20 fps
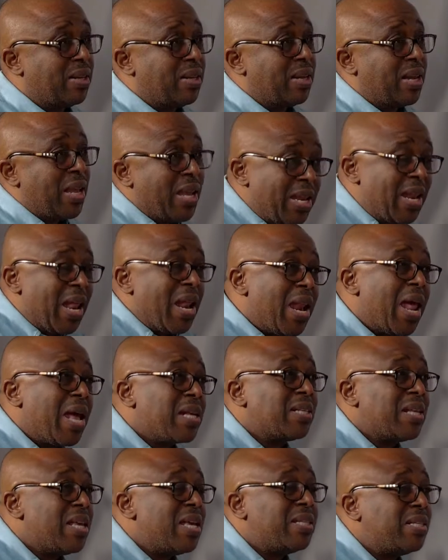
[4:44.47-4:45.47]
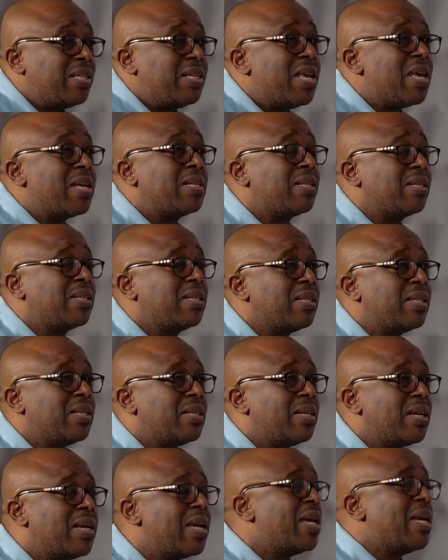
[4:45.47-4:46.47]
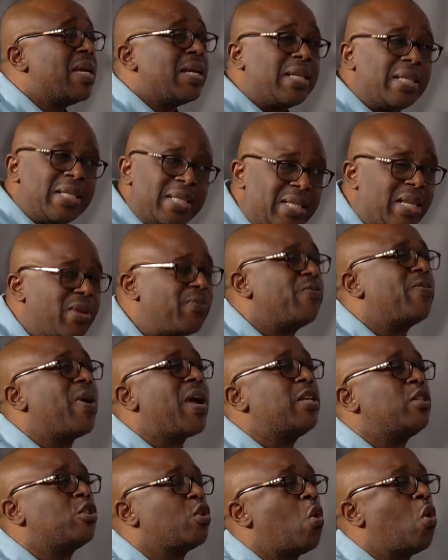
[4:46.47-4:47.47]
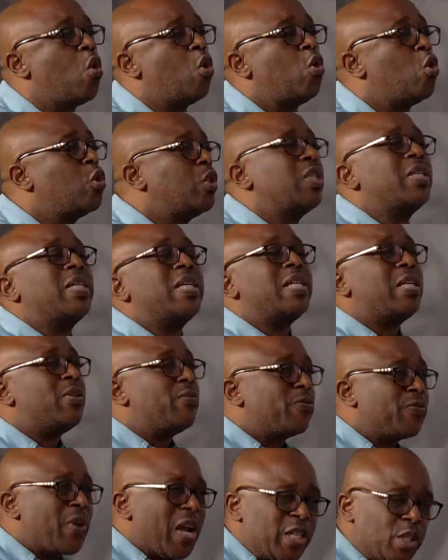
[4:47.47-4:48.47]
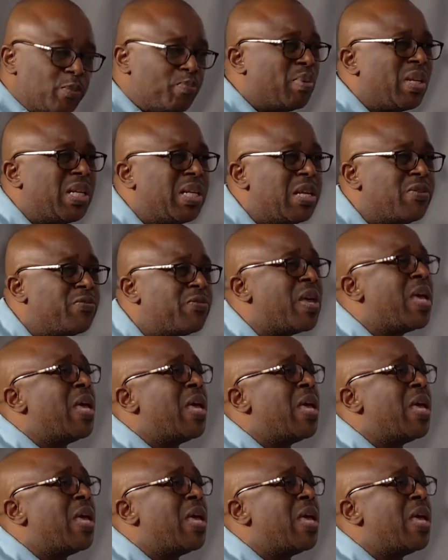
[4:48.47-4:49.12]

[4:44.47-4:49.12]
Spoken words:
in the last 8 years defies all logic, it defies belief.